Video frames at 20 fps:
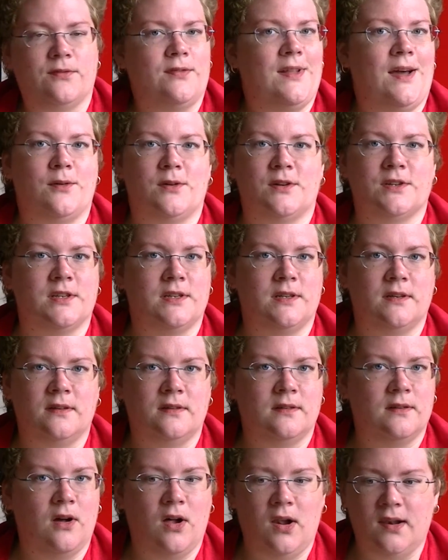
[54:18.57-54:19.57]
flowers in
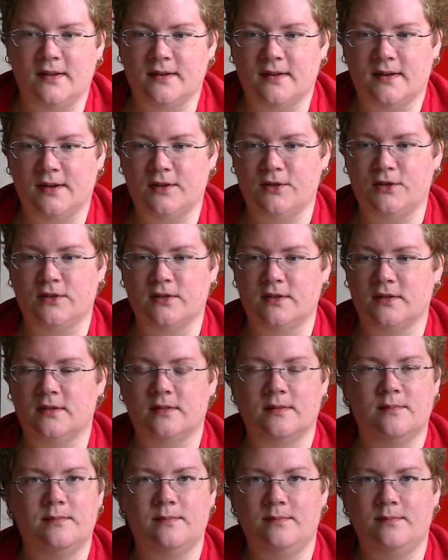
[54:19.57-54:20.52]
Holland are just